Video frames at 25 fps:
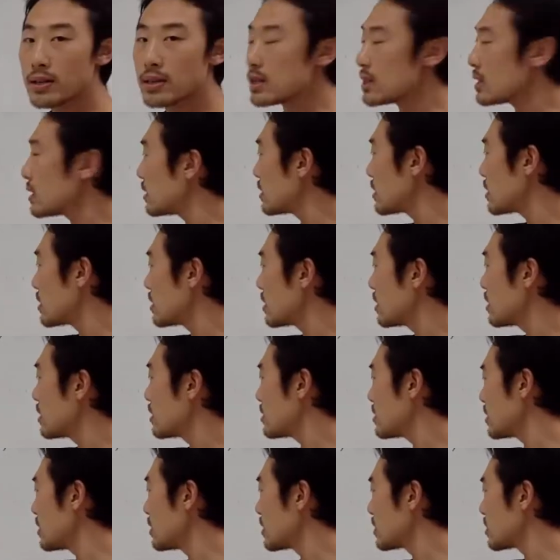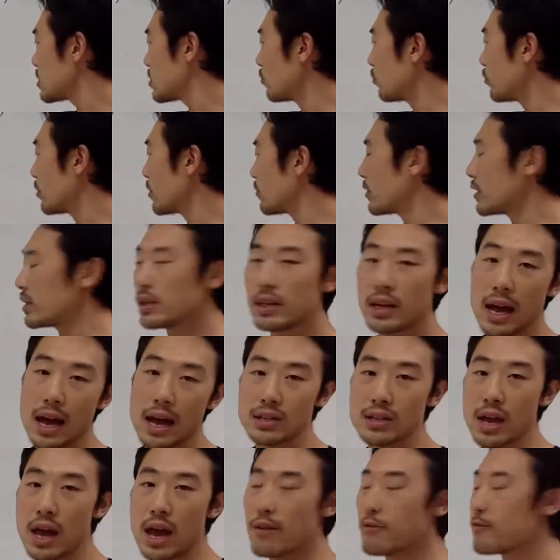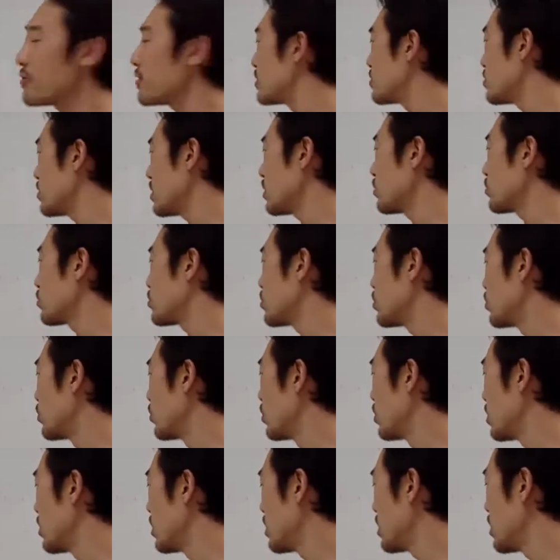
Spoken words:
see this rewritten as F is equal to